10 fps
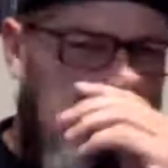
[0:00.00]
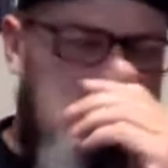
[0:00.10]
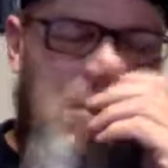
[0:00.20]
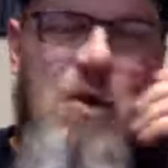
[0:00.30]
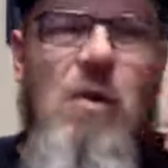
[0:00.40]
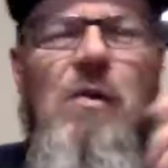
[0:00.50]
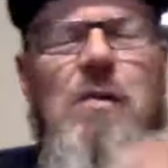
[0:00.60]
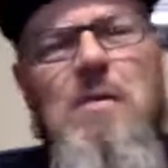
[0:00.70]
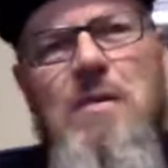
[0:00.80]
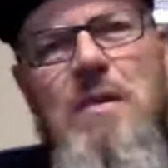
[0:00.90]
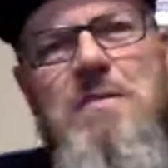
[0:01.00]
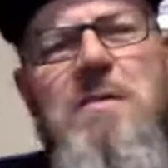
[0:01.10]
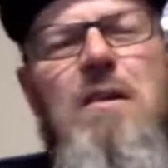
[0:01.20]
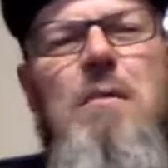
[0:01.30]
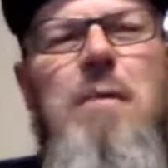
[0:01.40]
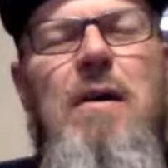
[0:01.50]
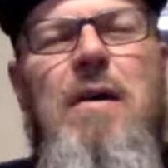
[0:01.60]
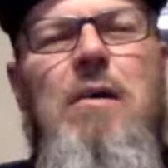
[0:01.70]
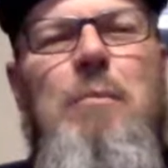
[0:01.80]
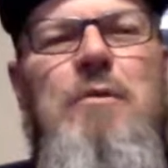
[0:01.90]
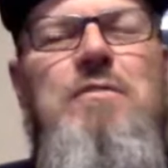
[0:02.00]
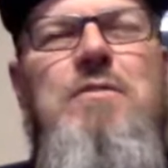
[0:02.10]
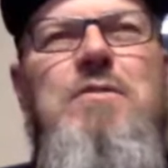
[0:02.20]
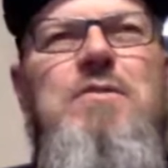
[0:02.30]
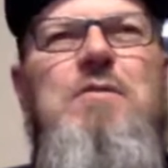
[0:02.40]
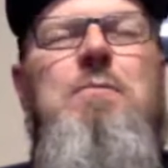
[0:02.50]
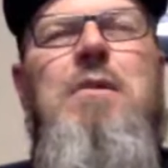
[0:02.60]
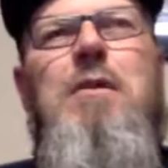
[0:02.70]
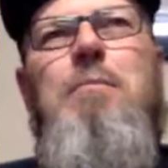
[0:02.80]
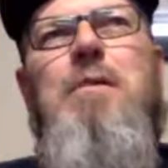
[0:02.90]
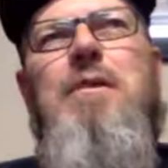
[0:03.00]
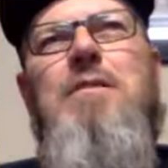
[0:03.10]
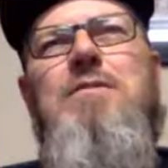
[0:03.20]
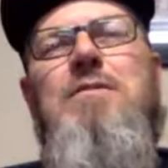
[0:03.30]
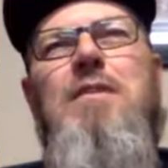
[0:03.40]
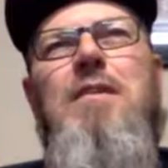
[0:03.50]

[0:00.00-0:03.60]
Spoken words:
So let's talk about helmets for just a minute, because